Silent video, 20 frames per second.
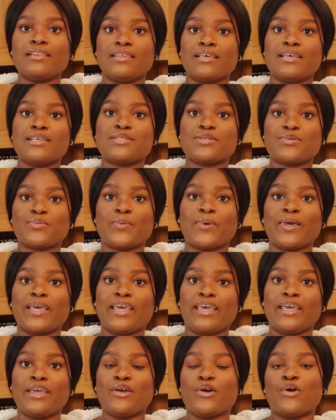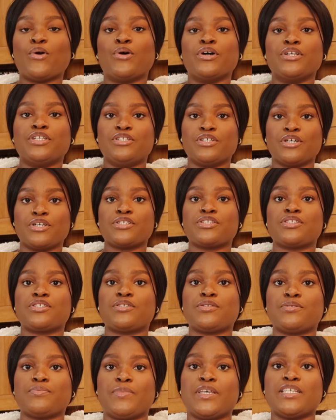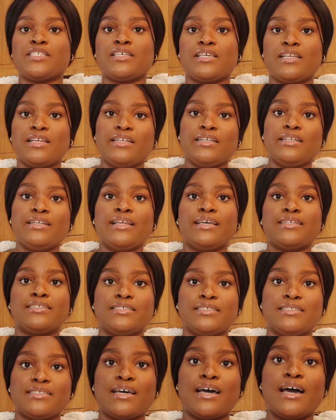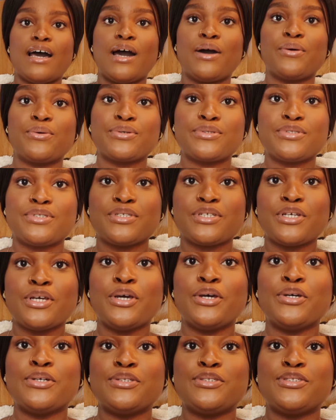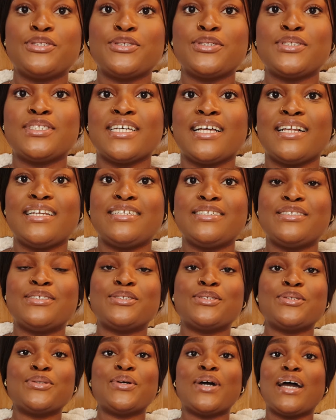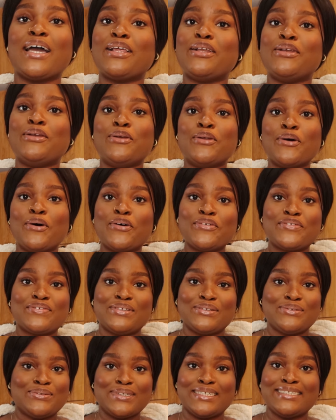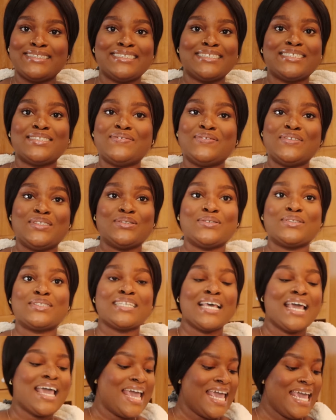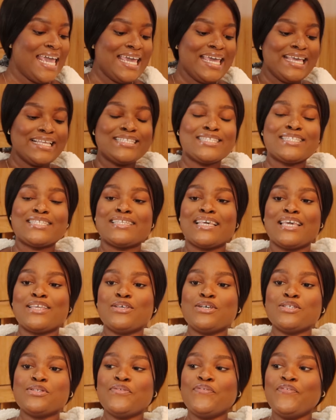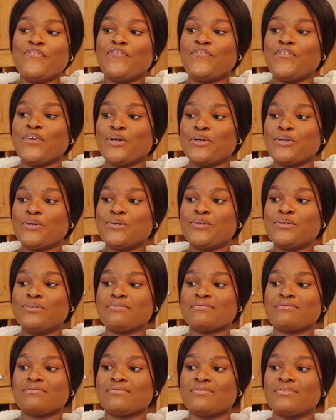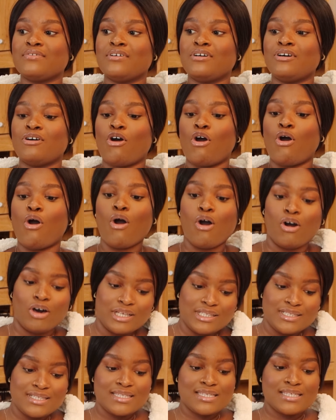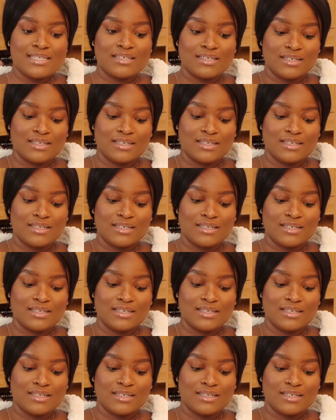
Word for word: this way or just basically let it out totally so i love the way this feels it's it doesn't feel hot